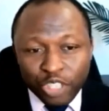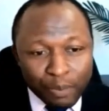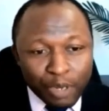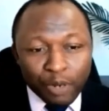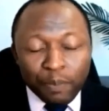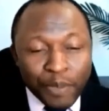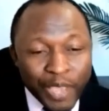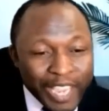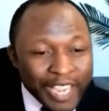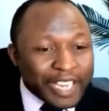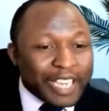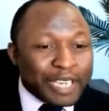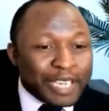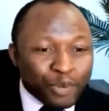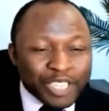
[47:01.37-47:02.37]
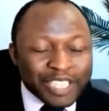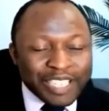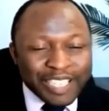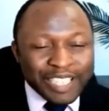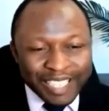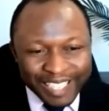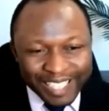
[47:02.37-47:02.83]
about paying
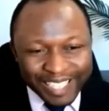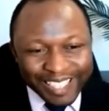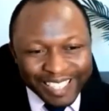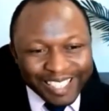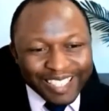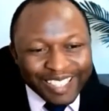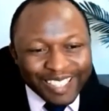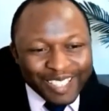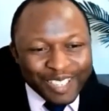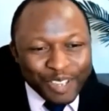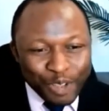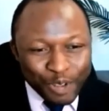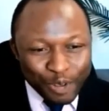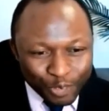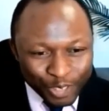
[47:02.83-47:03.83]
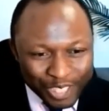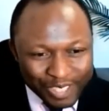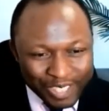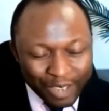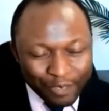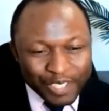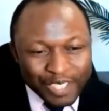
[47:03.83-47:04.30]
anybody for the
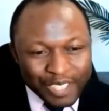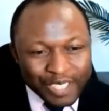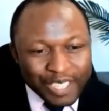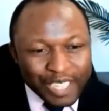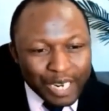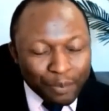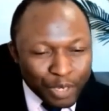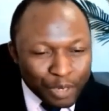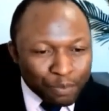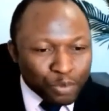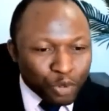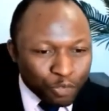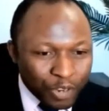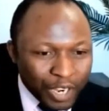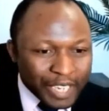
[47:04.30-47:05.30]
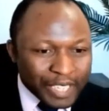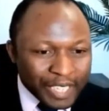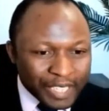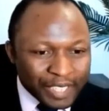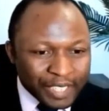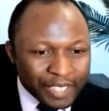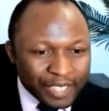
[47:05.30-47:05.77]
services that are being
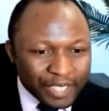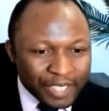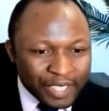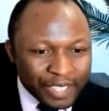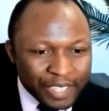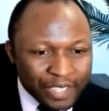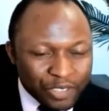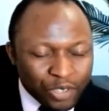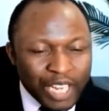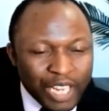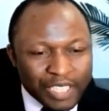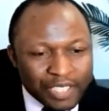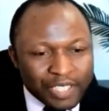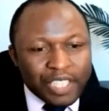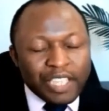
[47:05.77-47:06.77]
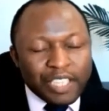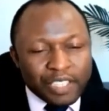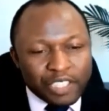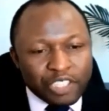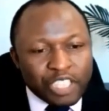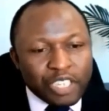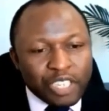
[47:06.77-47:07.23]
provided. So that's the
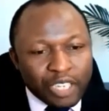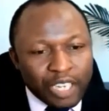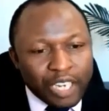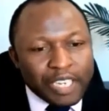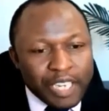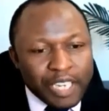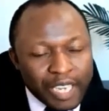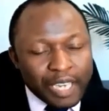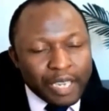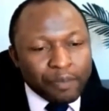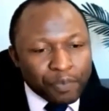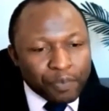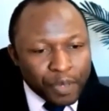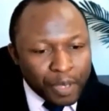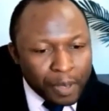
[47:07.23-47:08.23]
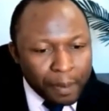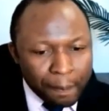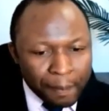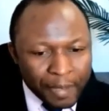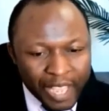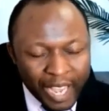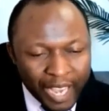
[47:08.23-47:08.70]
general idea
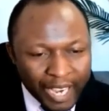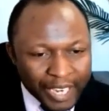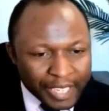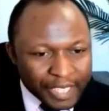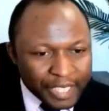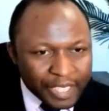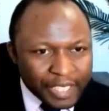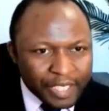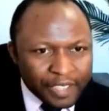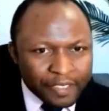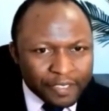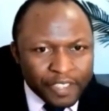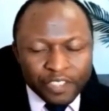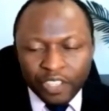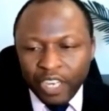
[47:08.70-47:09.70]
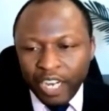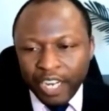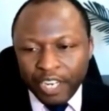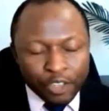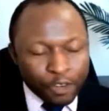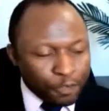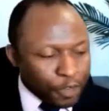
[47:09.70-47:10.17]
behind this
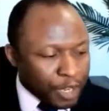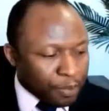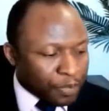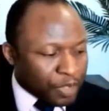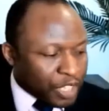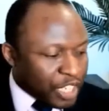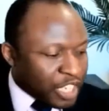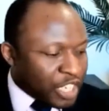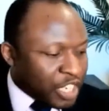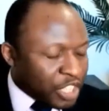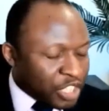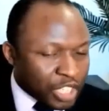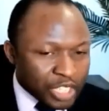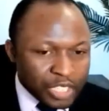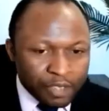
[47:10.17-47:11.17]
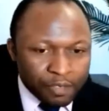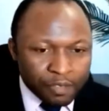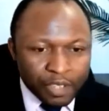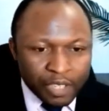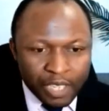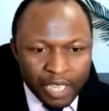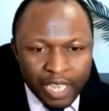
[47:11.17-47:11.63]
kind of initiative.
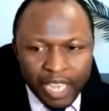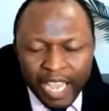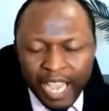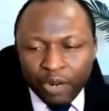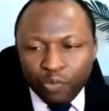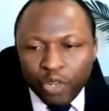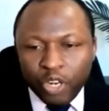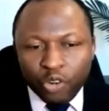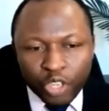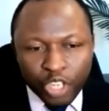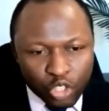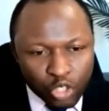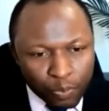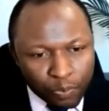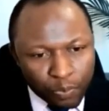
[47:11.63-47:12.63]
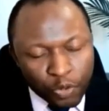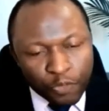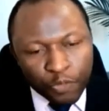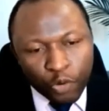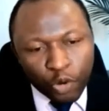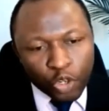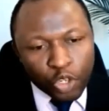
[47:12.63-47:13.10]
And we're looking to put
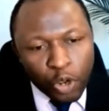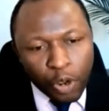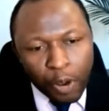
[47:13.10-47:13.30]
forward